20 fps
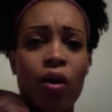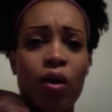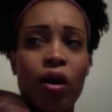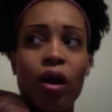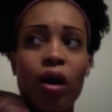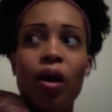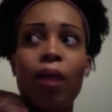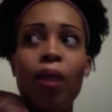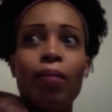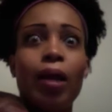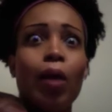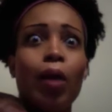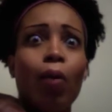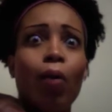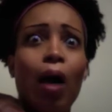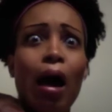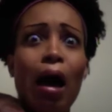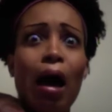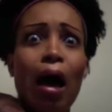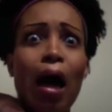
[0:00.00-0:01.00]
And I'm like,
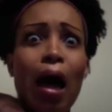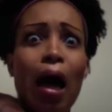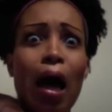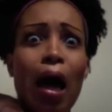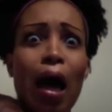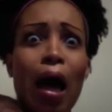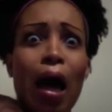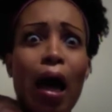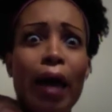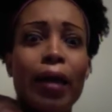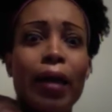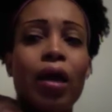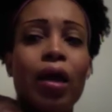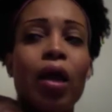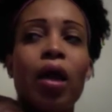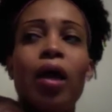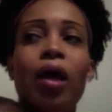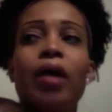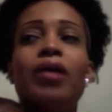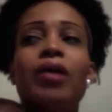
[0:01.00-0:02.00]
what?
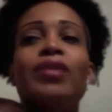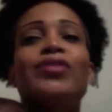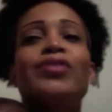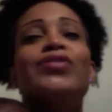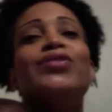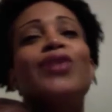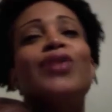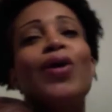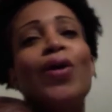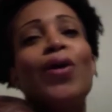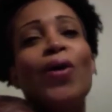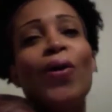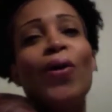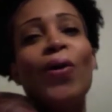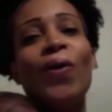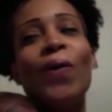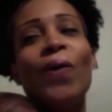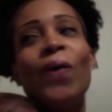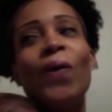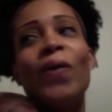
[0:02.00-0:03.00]

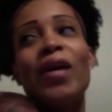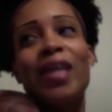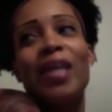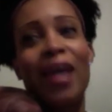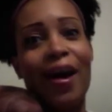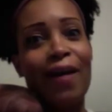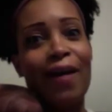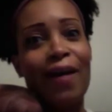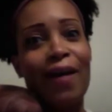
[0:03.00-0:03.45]
So yeah,